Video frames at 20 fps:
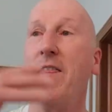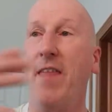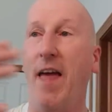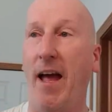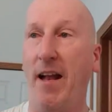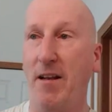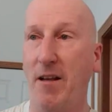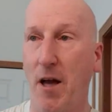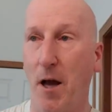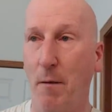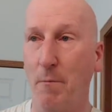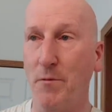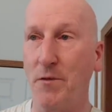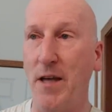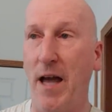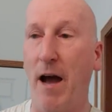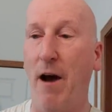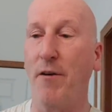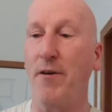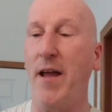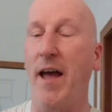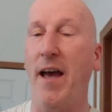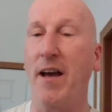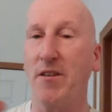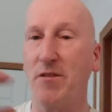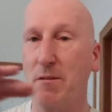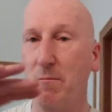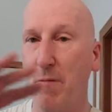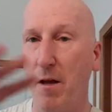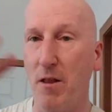that comes out
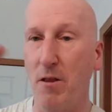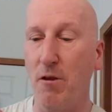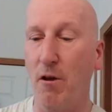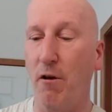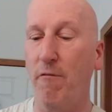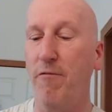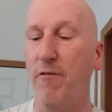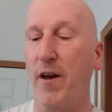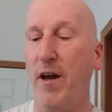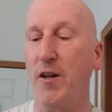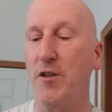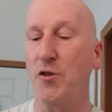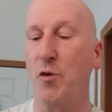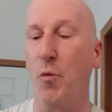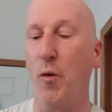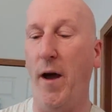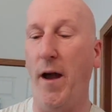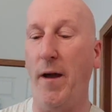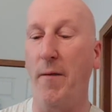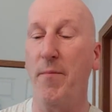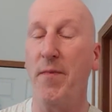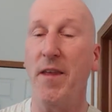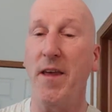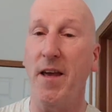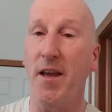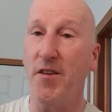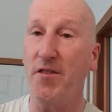as the menthol fades away.